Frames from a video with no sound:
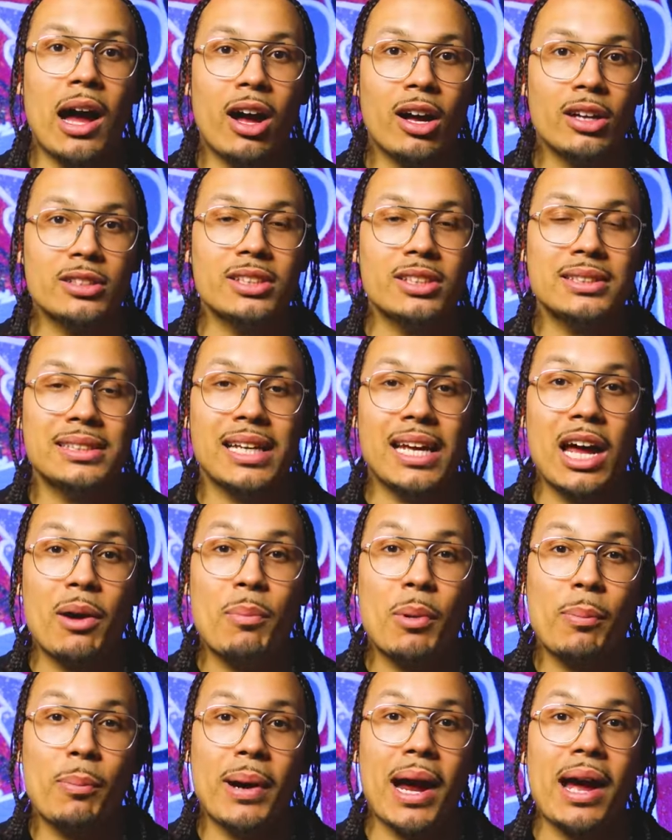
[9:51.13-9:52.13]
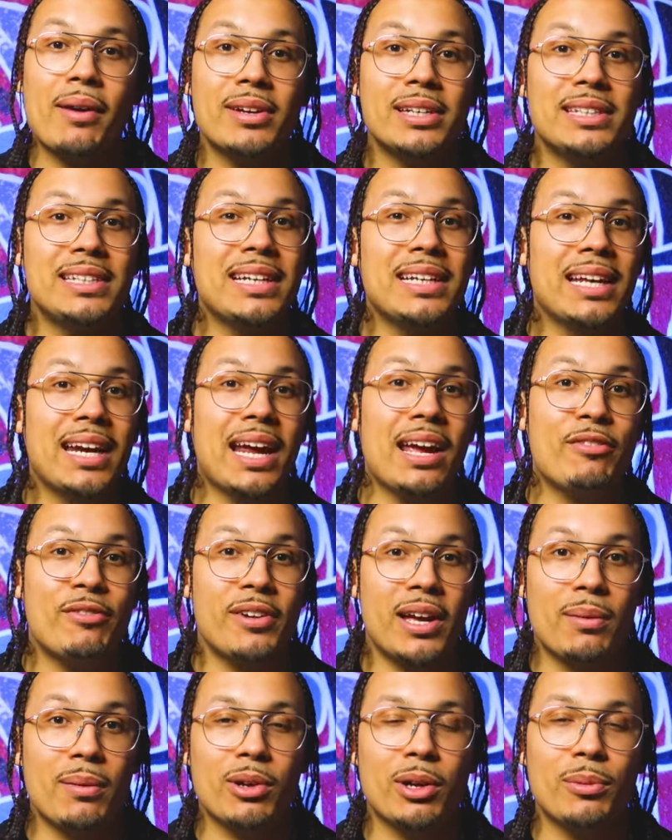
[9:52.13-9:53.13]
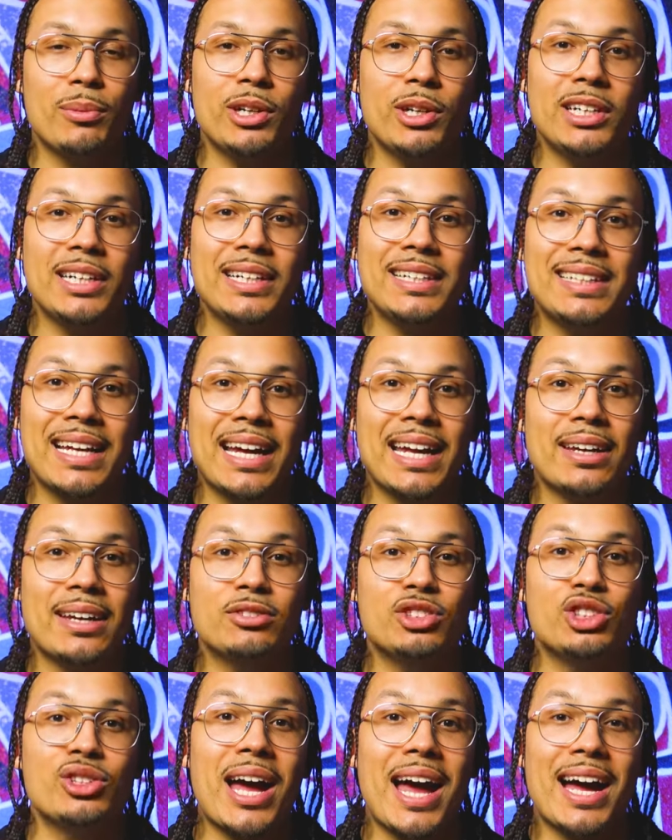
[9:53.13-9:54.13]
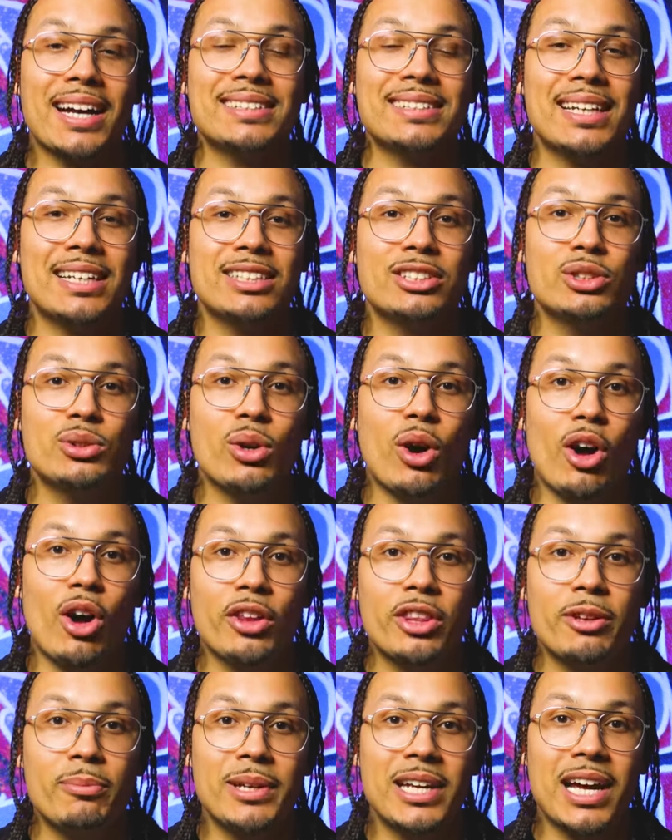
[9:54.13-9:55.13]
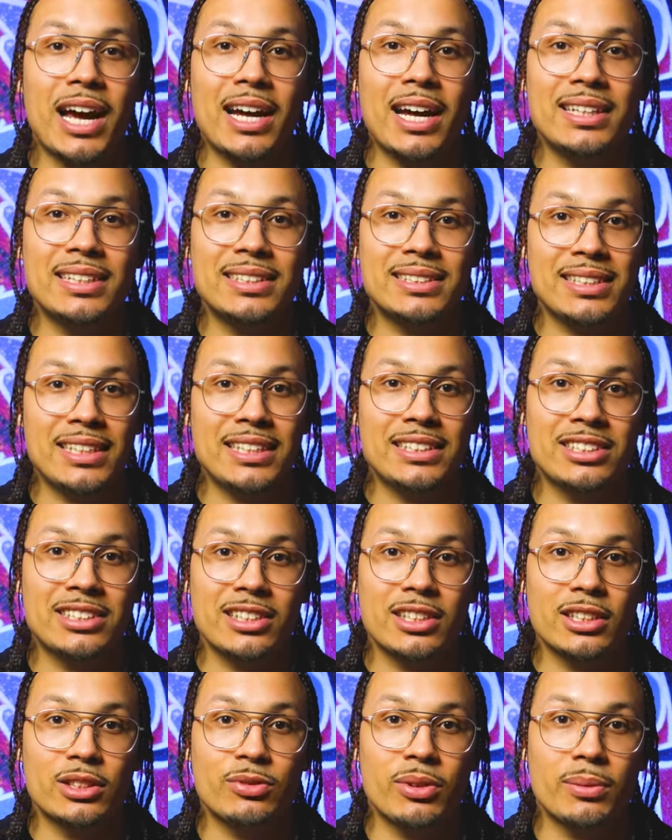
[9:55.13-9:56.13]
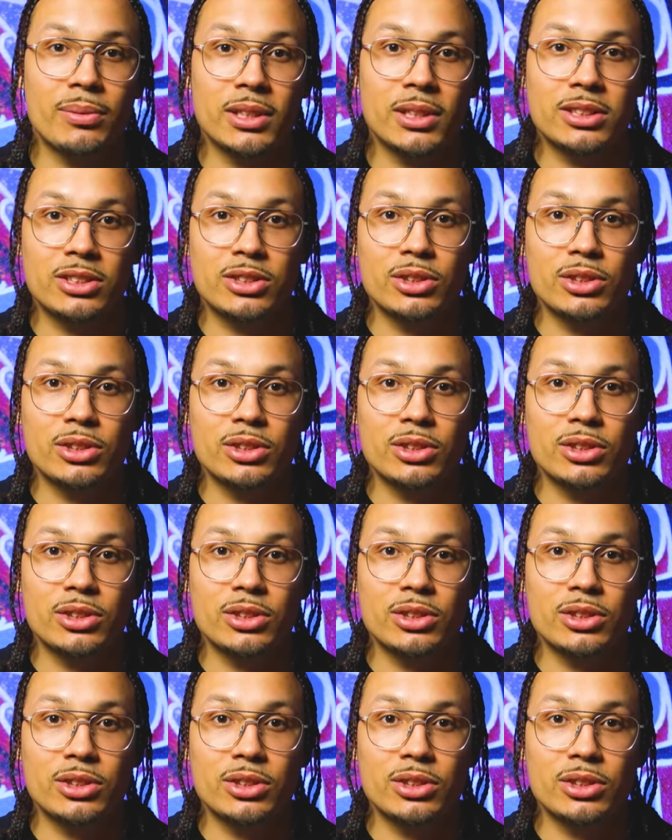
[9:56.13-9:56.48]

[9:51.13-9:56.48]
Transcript: I also set up a private D N A fam community that gives you access to all the behind the scenes looks from the